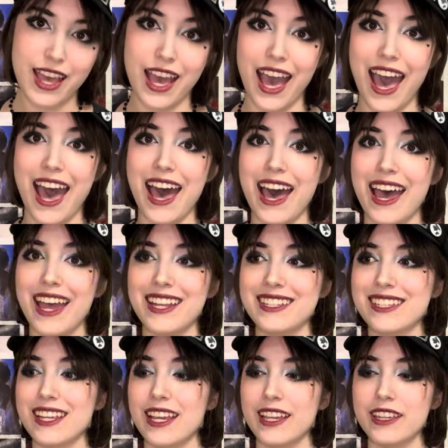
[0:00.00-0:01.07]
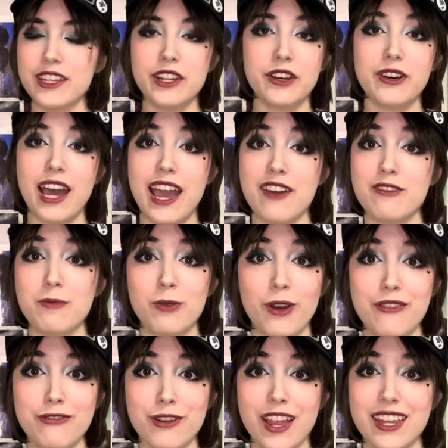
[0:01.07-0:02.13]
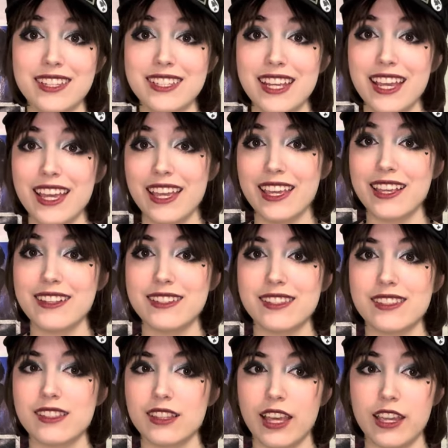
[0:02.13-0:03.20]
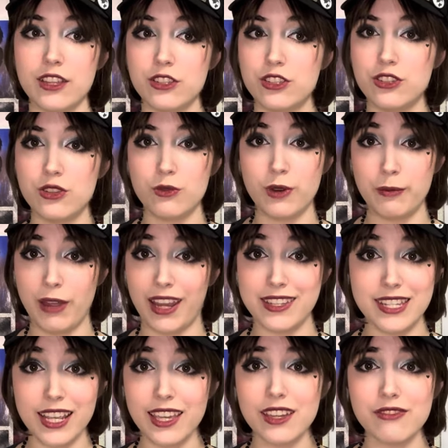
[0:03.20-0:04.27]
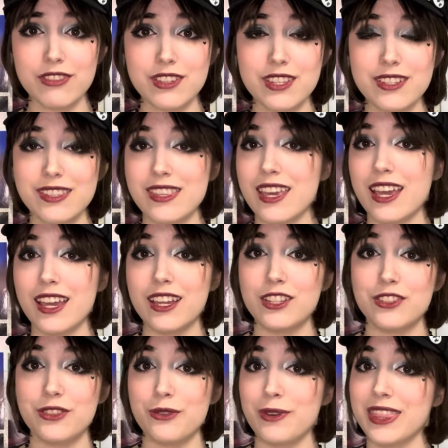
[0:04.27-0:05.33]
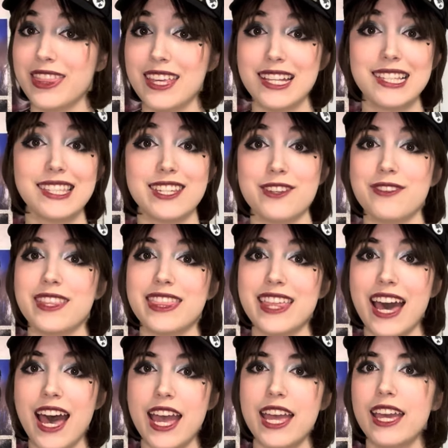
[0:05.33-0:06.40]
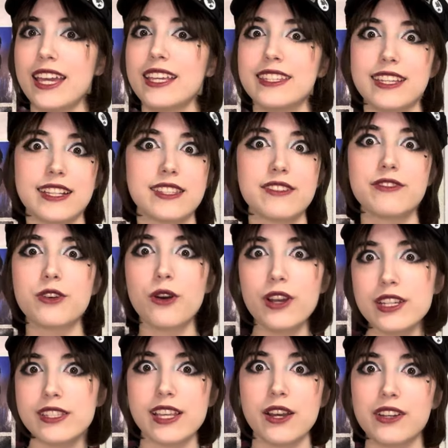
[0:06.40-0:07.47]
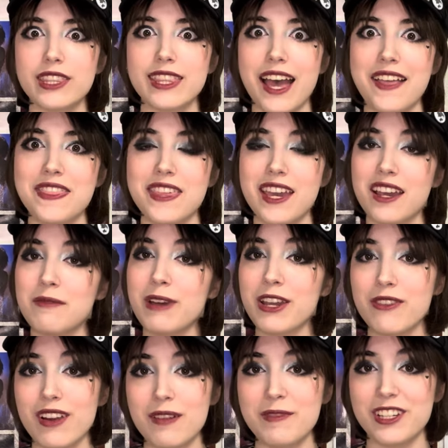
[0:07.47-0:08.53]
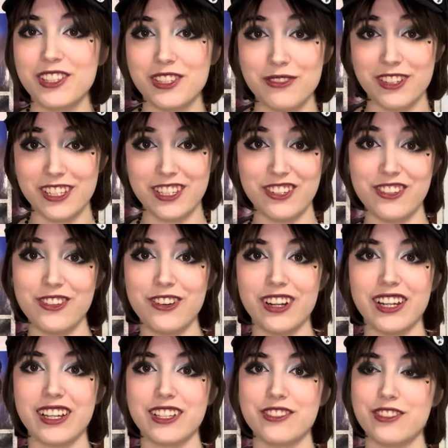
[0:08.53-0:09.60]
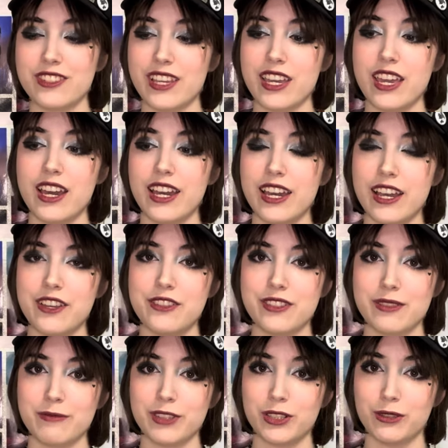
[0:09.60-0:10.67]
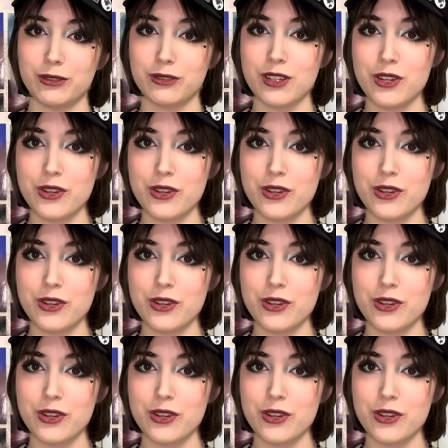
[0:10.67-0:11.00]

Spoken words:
And, you know, I have a boyfriend. He's like, do you want my ticket for this thing? Do you want this? Do you want that? Yes, of course I want that thing. My grandma, she went to New York and she's like, yeah, I got you some little